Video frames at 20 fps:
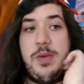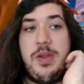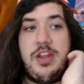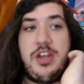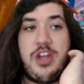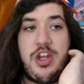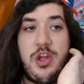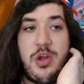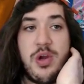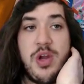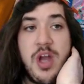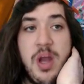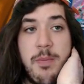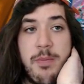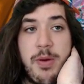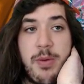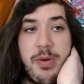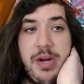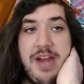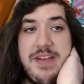we can do.
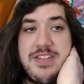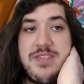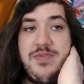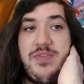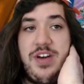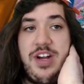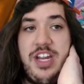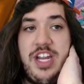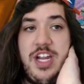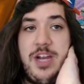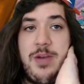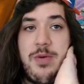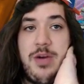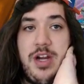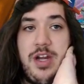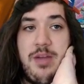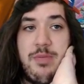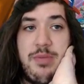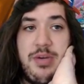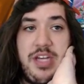But we're going to have some fun here.
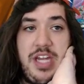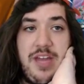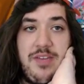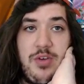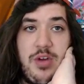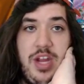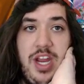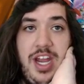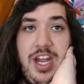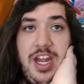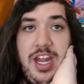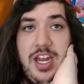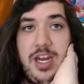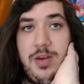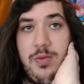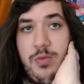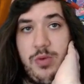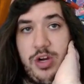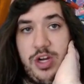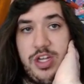We're going to put down
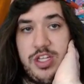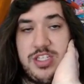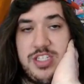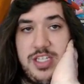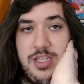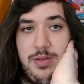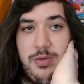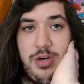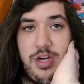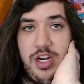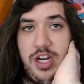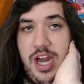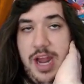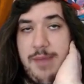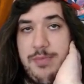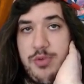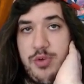Volcanion. We're gonna grab